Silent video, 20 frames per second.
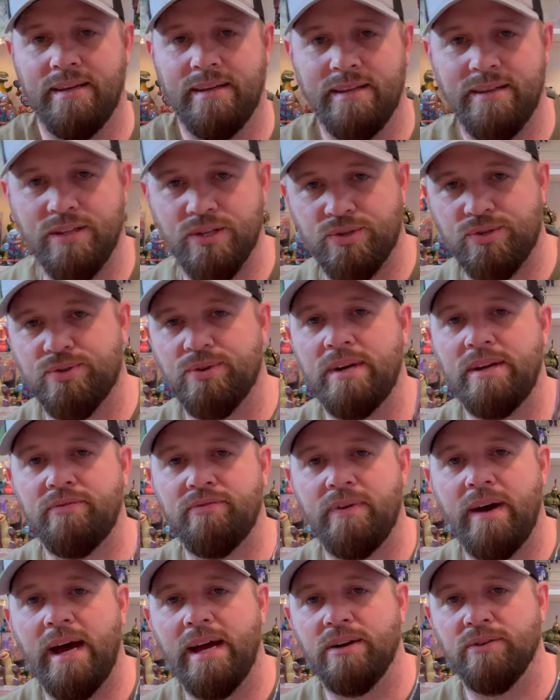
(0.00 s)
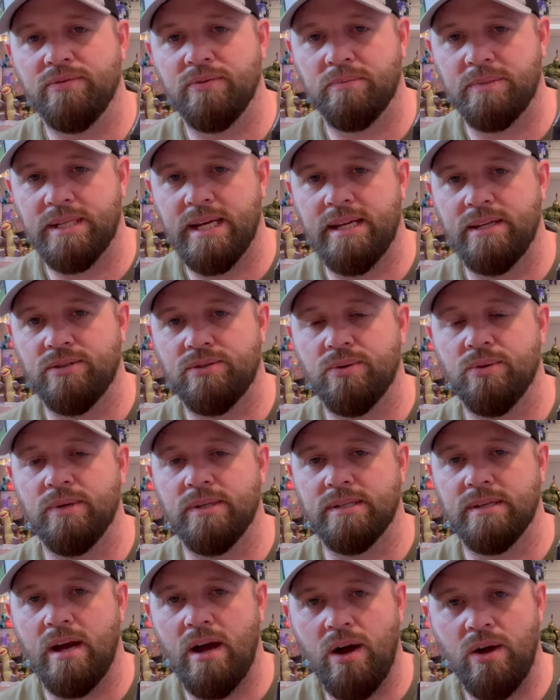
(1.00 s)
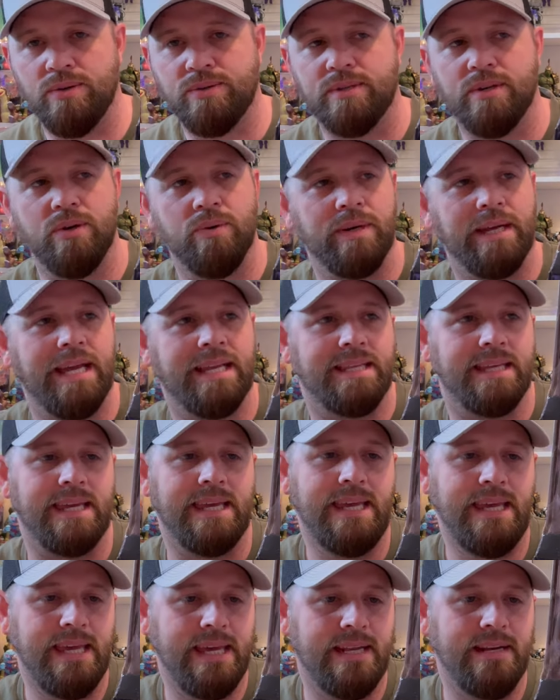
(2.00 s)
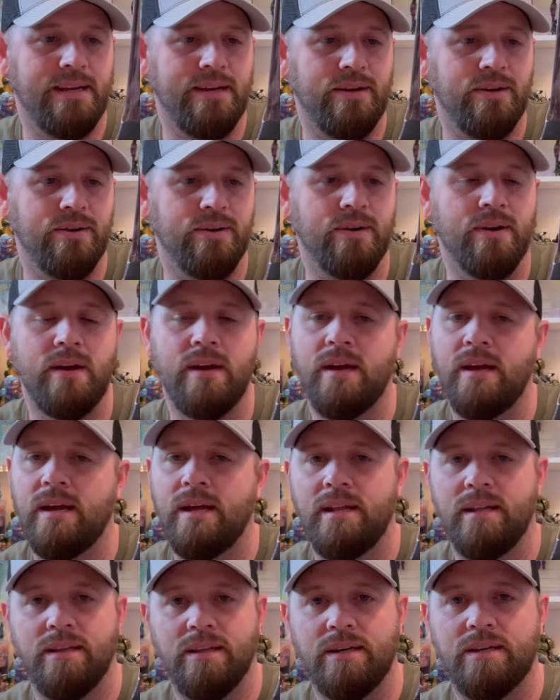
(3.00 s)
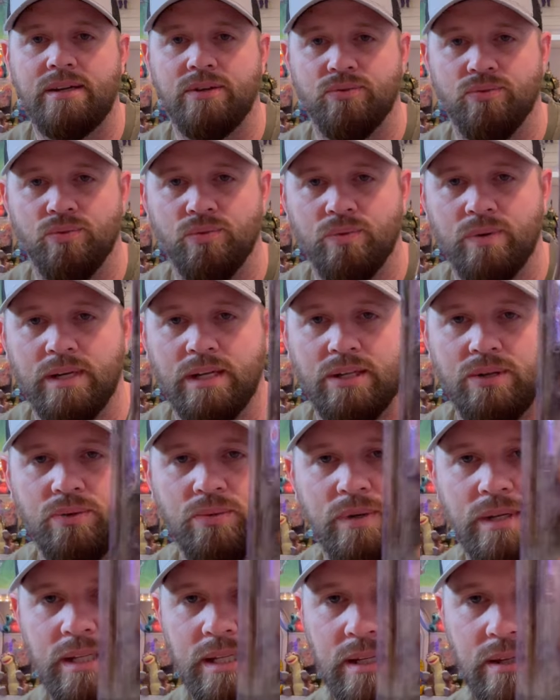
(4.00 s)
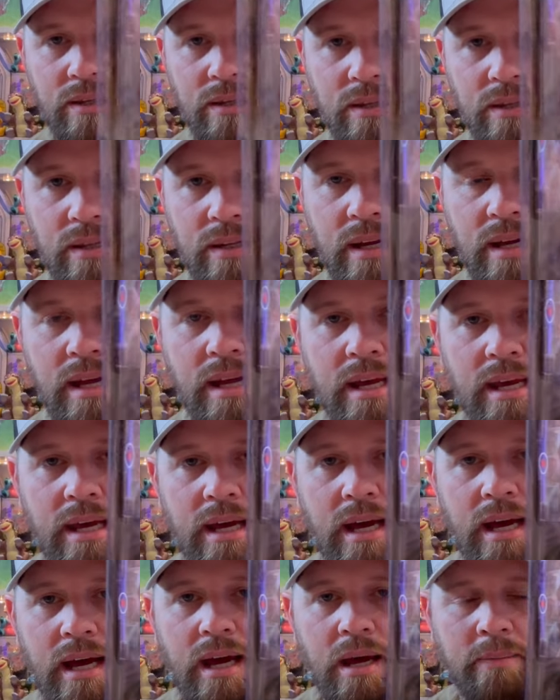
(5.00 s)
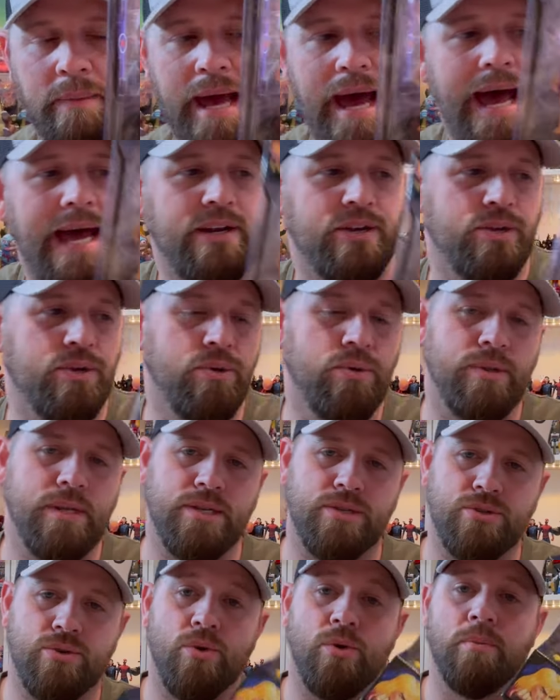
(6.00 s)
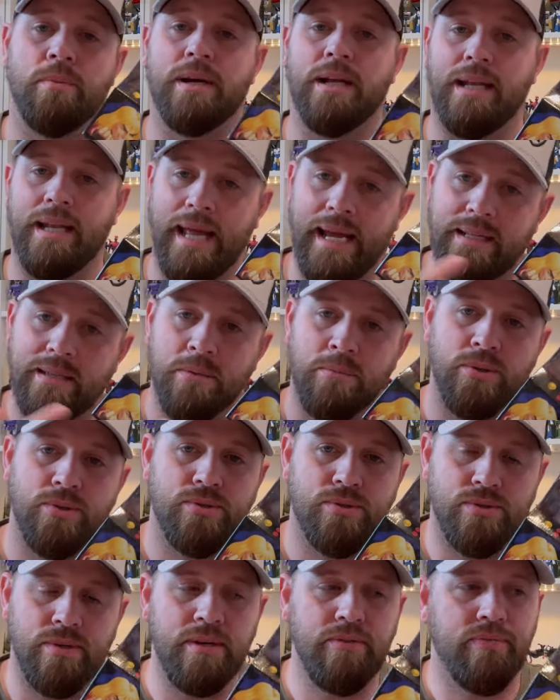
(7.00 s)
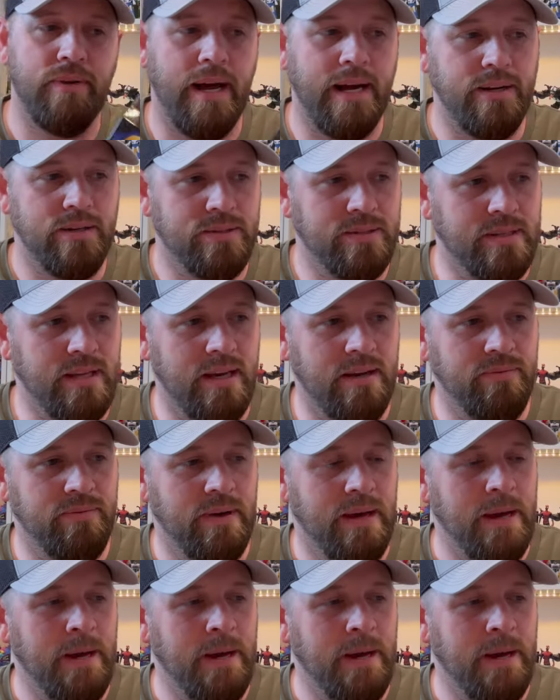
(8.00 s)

the Street Fighter from Jada Toys also. We got the Ken here looking really, really good. Um, now, I do the Storm Collectible Street Fighter stuff,